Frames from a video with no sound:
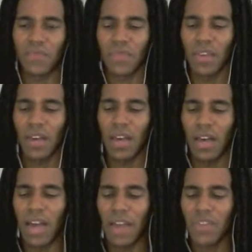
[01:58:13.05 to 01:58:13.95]

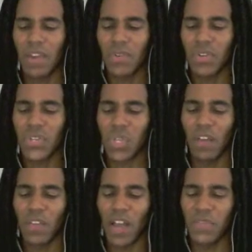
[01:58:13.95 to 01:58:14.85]
I've never
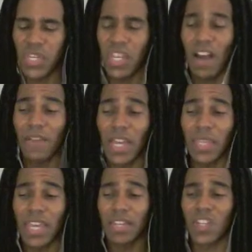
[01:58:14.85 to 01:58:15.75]
solved... I've had
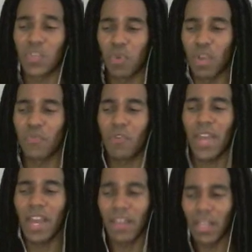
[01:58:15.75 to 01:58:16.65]
the ending spoiled for me.
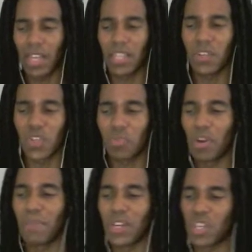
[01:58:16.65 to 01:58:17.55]
I elected to spoil
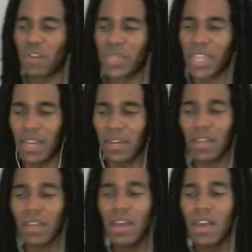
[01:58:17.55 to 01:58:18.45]
myself on the ending.
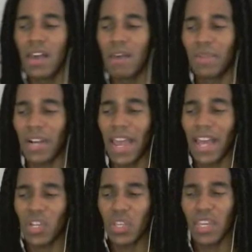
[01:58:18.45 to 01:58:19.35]
But I
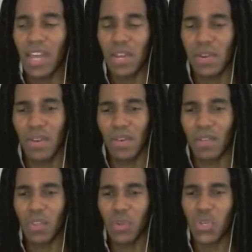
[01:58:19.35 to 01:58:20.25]
actually got
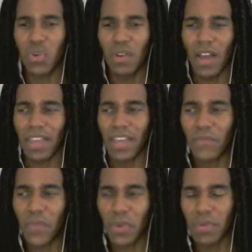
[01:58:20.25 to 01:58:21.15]
closer... I got
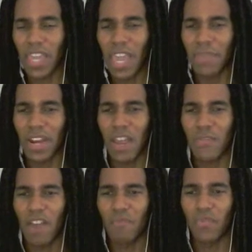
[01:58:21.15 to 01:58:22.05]
further in the game than I
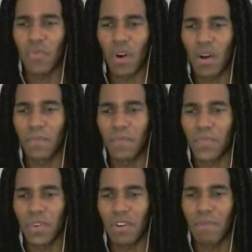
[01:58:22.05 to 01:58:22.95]
ever have before.
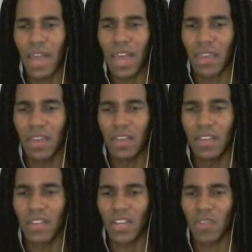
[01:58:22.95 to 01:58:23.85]
Oh, you're back.
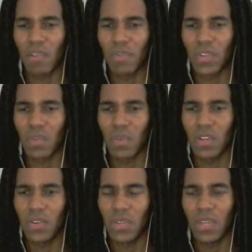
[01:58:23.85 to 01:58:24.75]
Thanks for helping. So
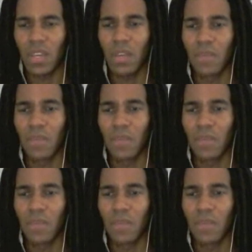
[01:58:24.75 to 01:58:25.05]
what did you see?